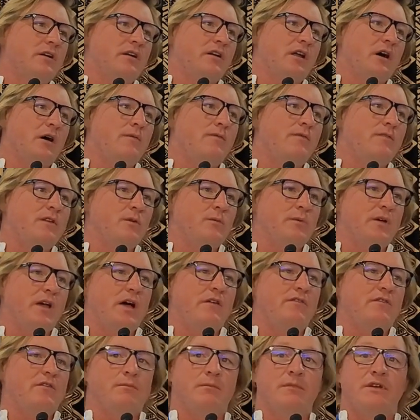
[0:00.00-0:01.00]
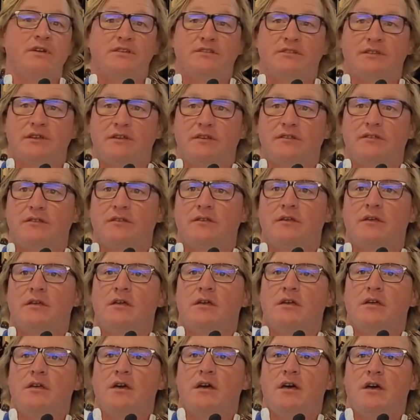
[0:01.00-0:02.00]
and hopefully we haven't missed it,
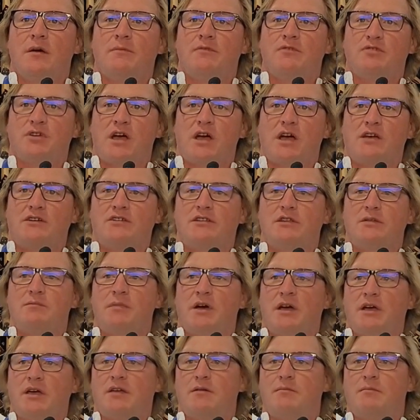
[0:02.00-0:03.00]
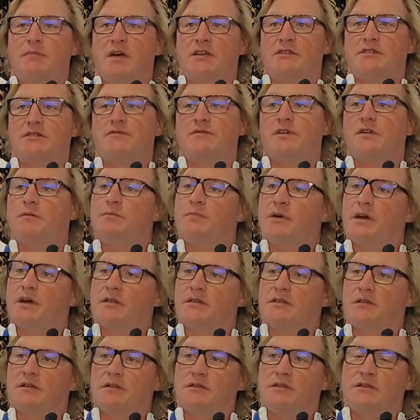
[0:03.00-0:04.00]
to actually make a massive
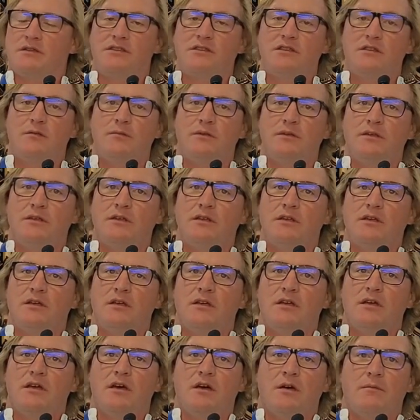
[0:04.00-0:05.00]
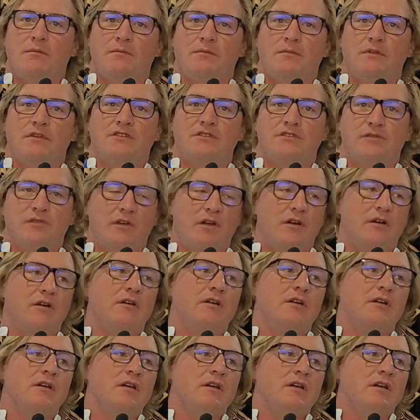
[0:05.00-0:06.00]
impact in the TB
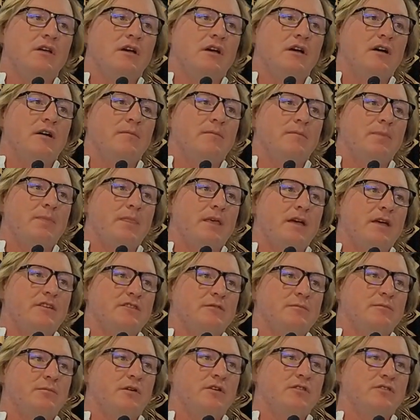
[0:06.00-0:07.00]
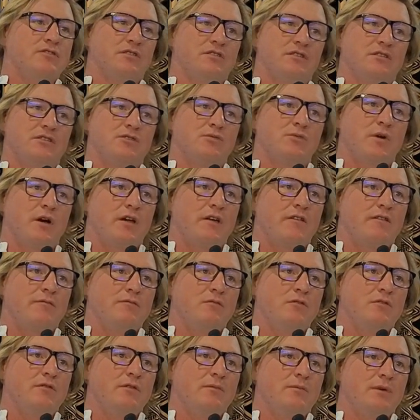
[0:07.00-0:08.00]
sphere, as opposed to this wave
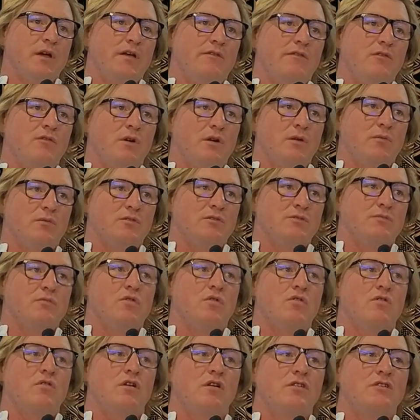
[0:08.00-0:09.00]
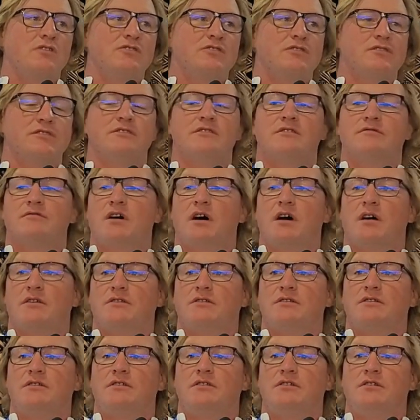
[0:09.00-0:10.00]
moving where everyone was more conscious of how
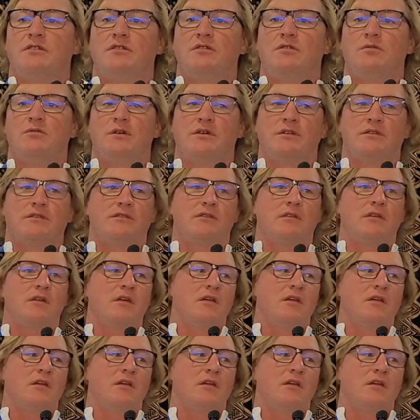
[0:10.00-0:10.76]
to deal with